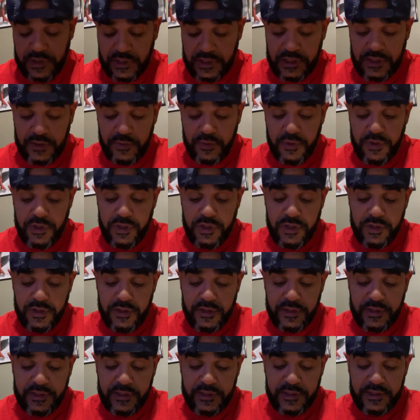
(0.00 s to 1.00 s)
see what year
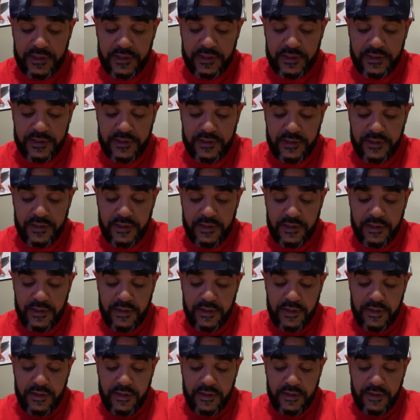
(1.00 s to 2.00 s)
this is.
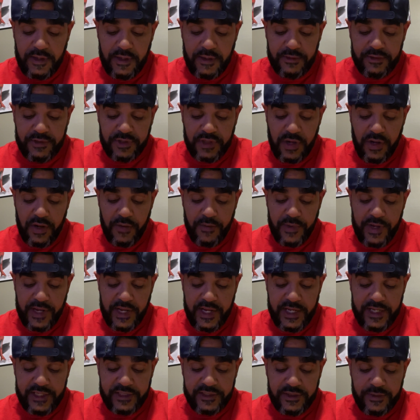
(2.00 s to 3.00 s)
I'm sorry, my
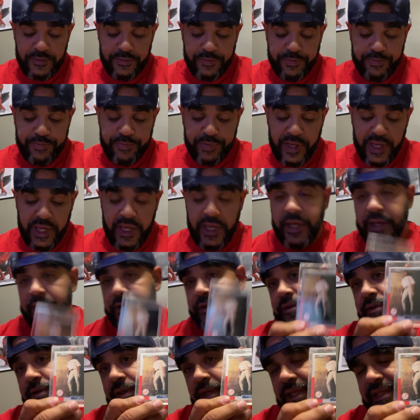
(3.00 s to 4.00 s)
eyes are
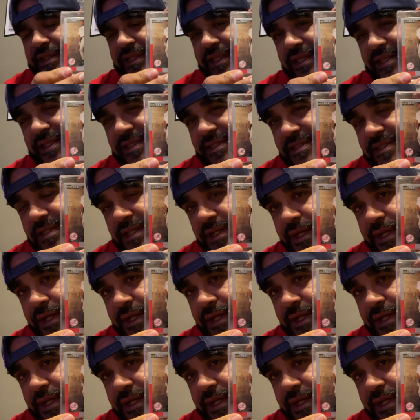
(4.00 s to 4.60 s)
bad. I think this is a